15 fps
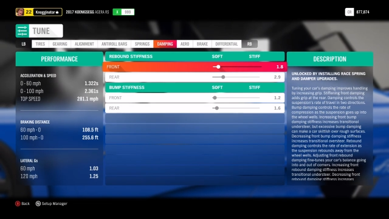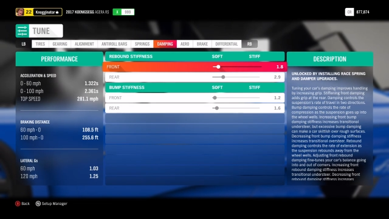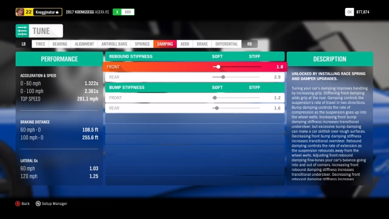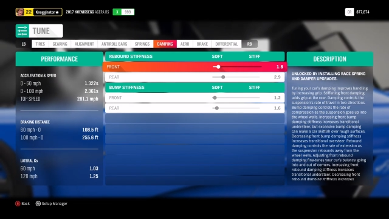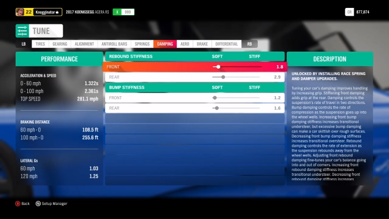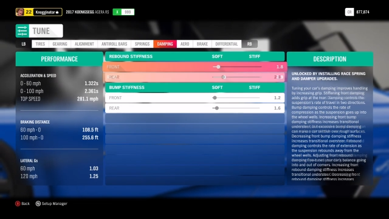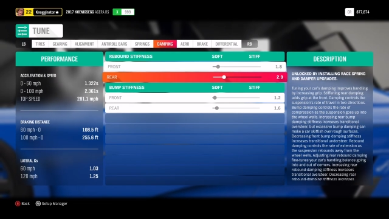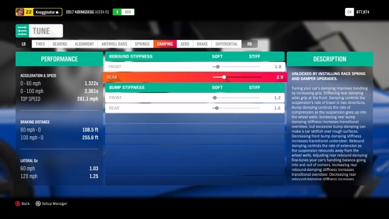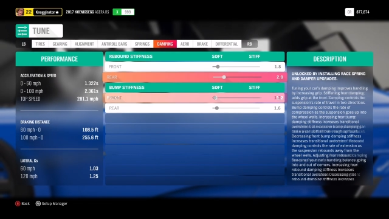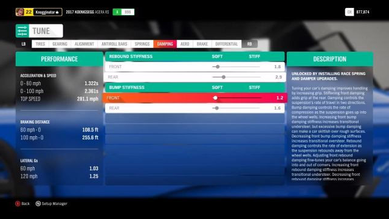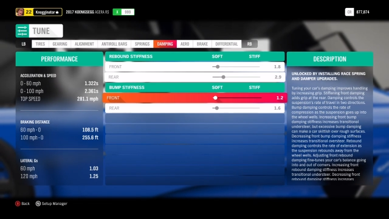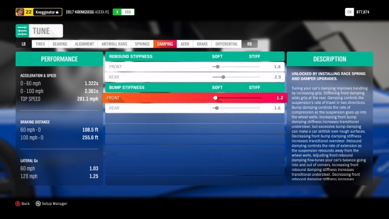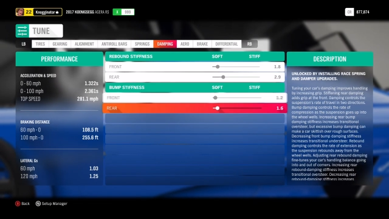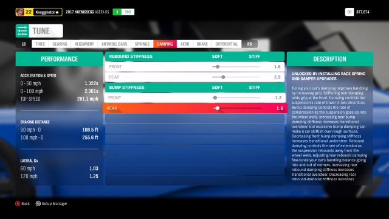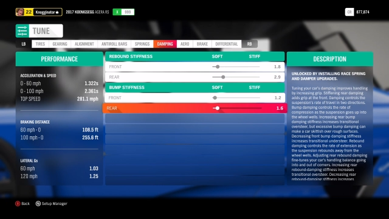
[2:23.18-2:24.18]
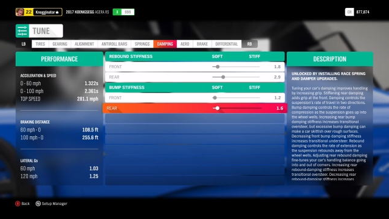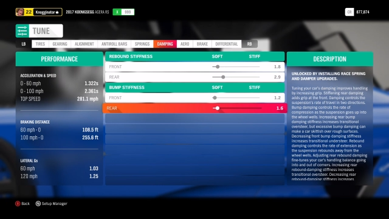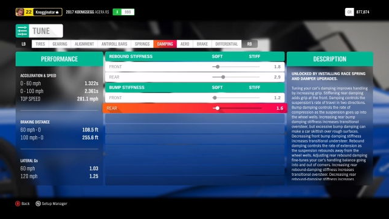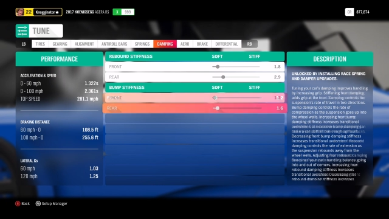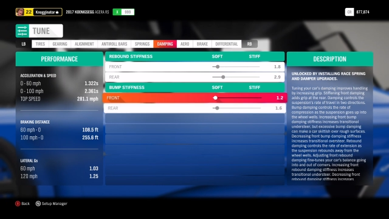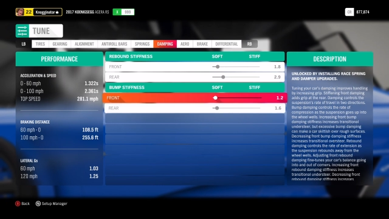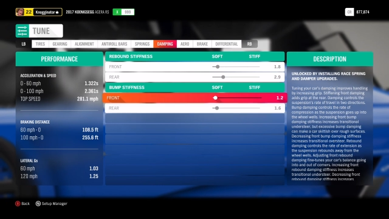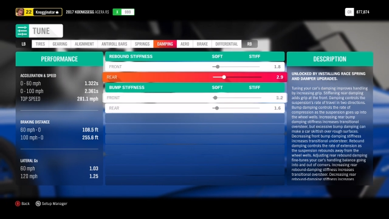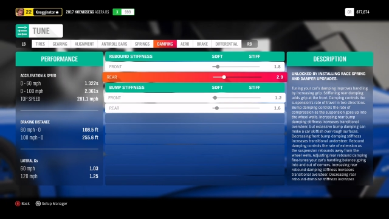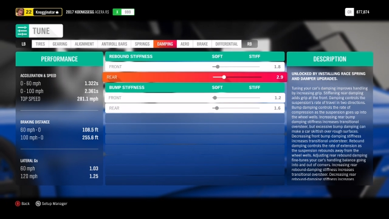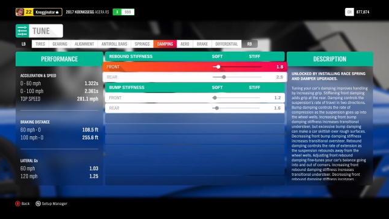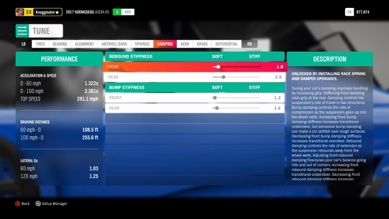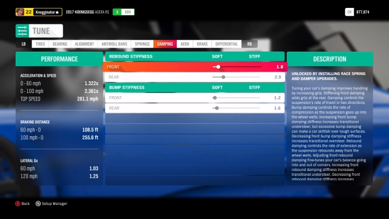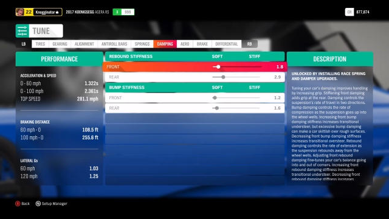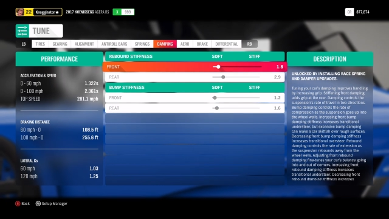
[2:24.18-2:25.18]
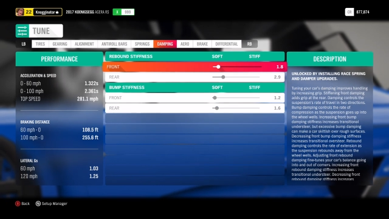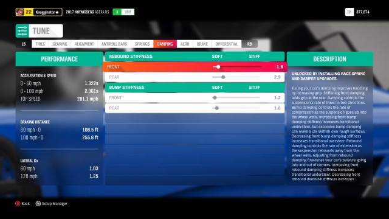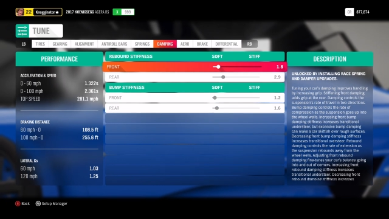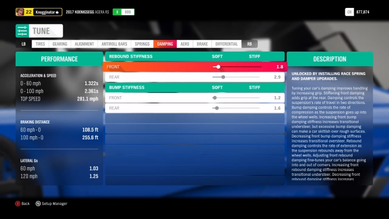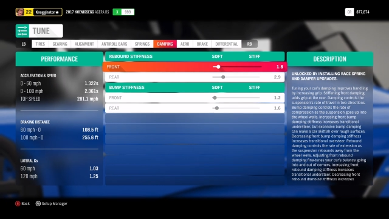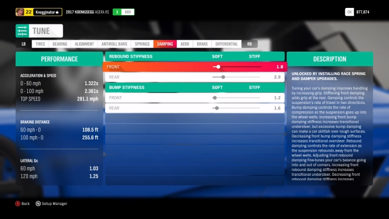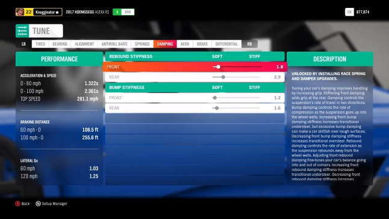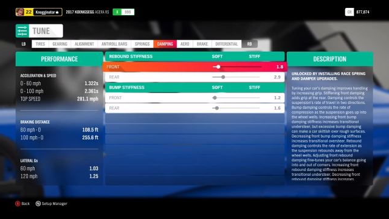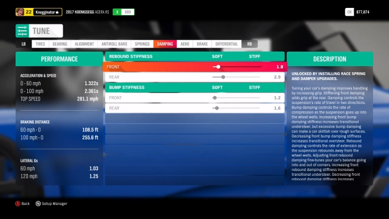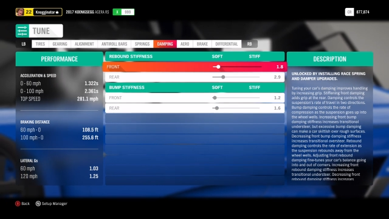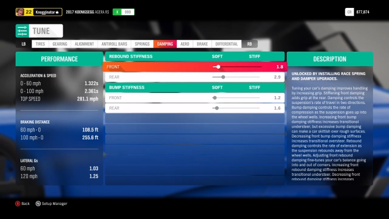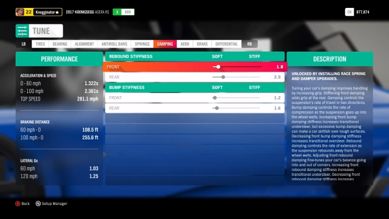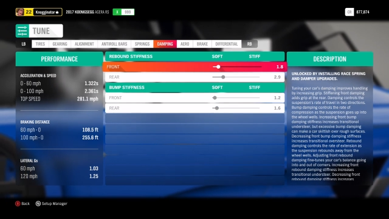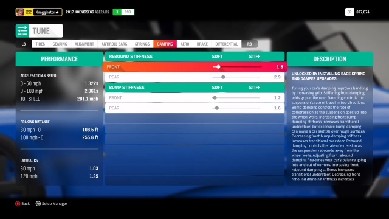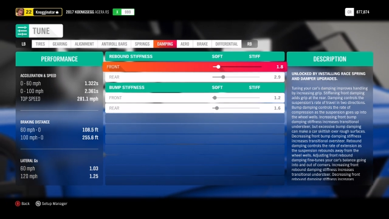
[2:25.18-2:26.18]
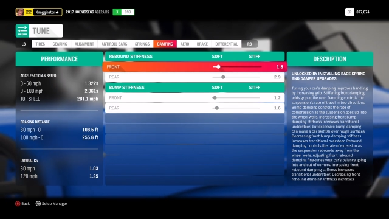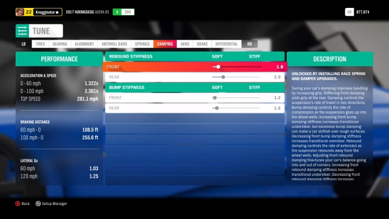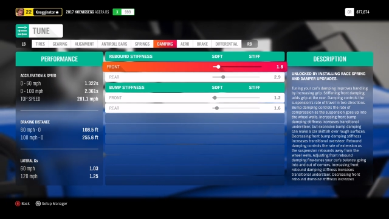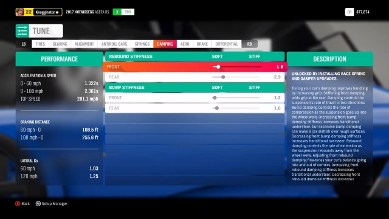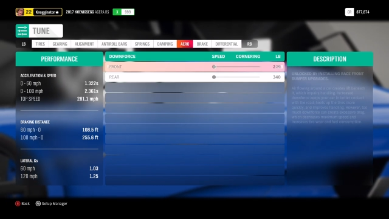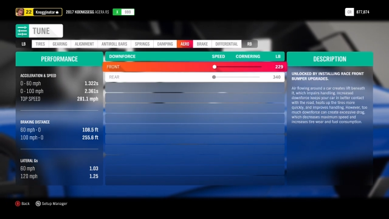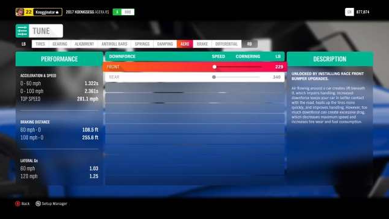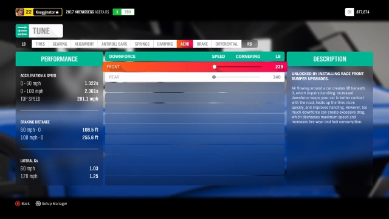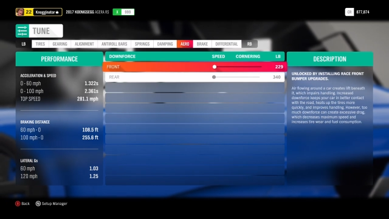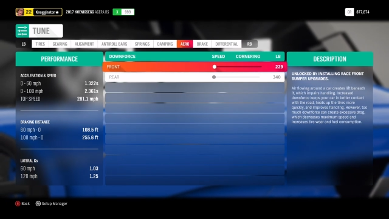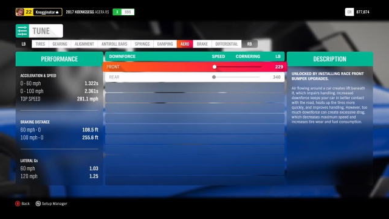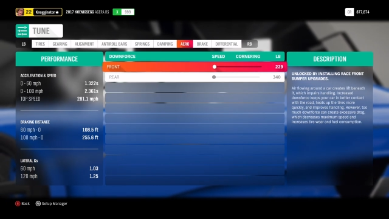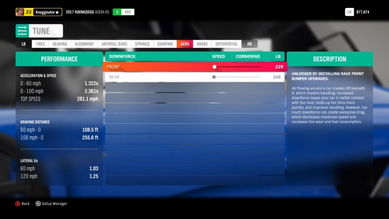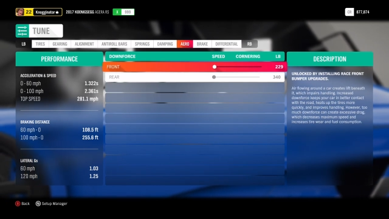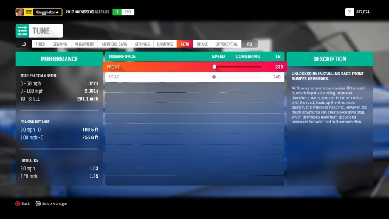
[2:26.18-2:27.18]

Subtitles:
(no speaker visible)